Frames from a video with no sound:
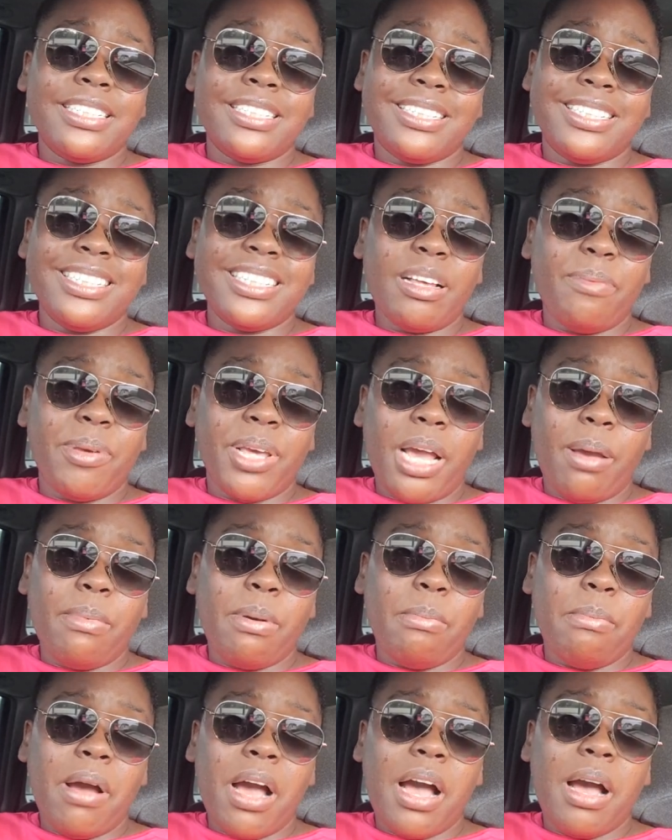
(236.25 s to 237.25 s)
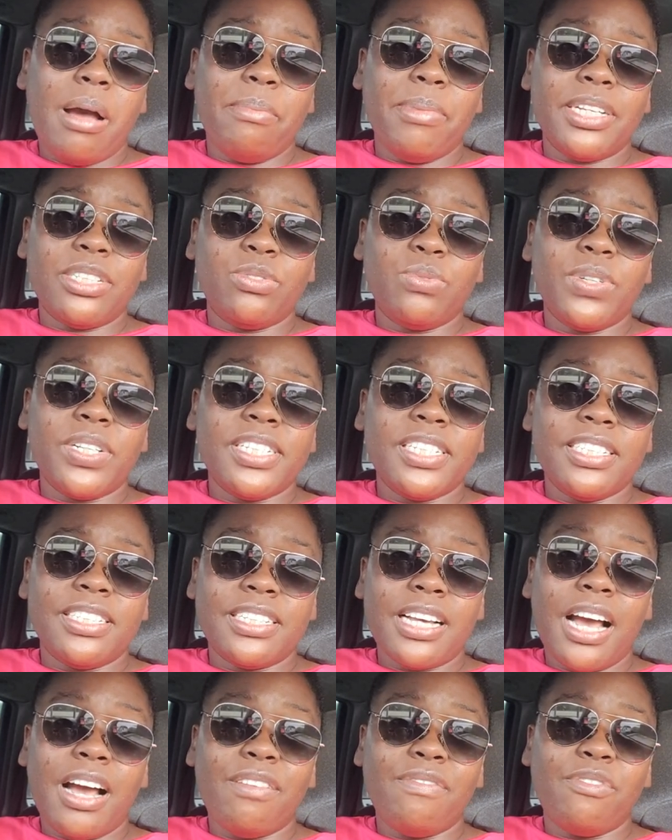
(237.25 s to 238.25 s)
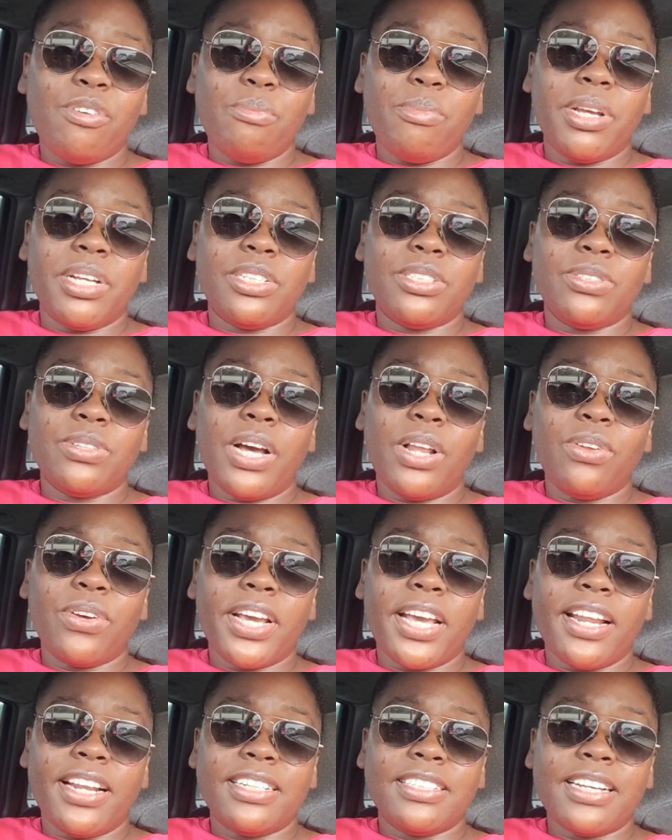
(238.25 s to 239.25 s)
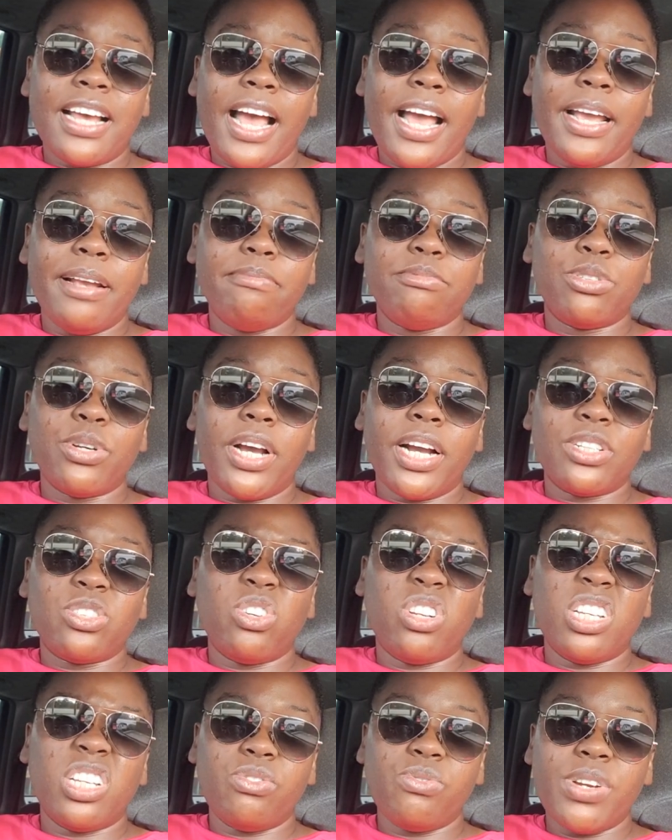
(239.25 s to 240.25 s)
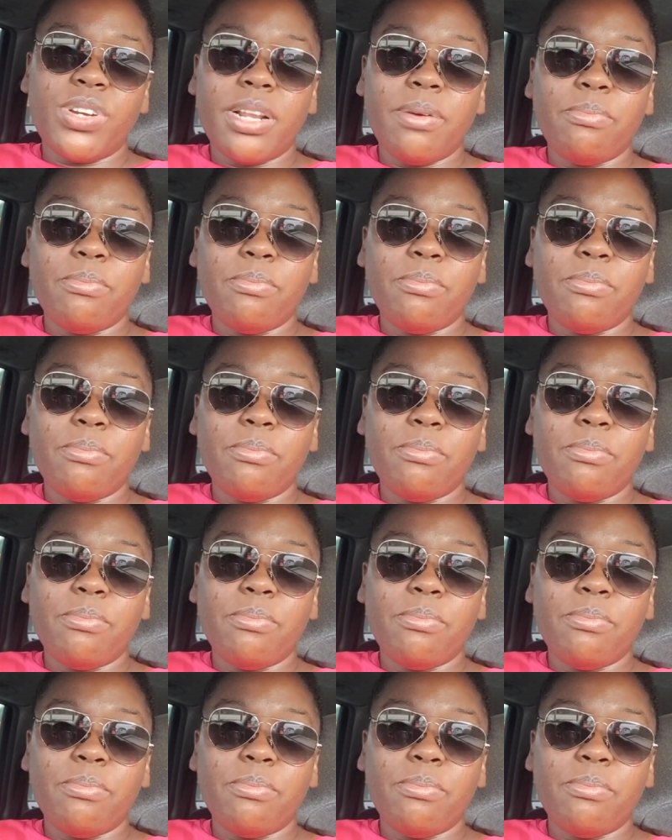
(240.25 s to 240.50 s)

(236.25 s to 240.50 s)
Since I become a mom, it's really tough for me to allocate a time to actually read a